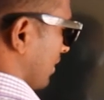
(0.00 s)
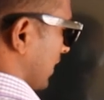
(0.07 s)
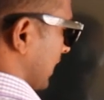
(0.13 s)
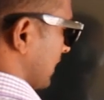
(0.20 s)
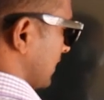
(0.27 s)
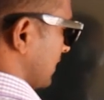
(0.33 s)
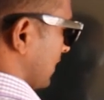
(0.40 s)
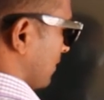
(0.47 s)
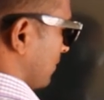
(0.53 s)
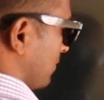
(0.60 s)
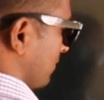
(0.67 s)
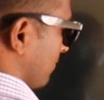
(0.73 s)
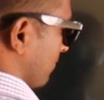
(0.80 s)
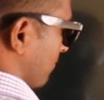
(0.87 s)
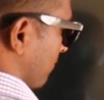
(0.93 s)
take 0.
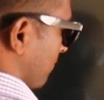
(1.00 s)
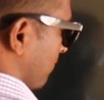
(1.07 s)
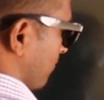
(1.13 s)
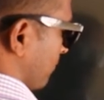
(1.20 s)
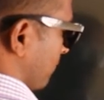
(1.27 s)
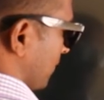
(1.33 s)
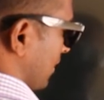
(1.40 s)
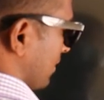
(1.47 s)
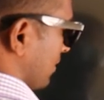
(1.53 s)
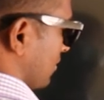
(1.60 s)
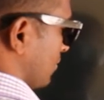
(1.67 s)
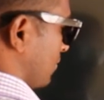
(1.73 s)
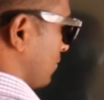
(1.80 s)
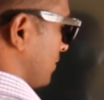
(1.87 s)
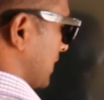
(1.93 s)

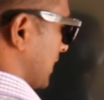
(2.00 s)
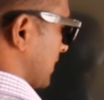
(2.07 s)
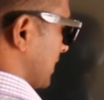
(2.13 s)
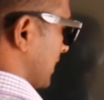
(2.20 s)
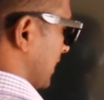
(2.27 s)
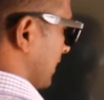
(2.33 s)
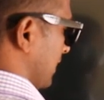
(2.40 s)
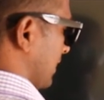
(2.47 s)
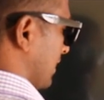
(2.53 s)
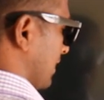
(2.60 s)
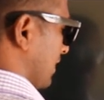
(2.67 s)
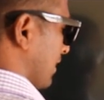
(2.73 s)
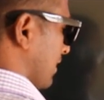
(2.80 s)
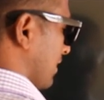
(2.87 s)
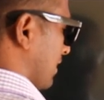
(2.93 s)
So 60.
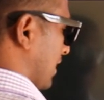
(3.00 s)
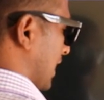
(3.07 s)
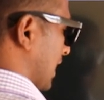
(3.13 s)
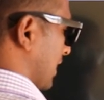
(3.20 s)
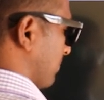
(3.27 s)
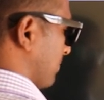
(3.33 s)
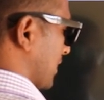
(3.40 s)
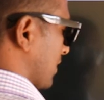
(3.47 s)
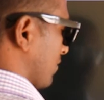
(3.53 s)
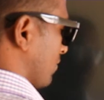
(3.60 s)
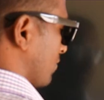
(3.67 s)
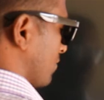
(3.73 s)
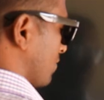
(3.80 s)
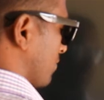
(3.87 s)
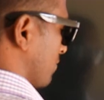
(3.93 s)
A number
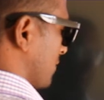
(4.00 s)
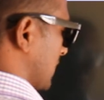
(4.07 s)
close to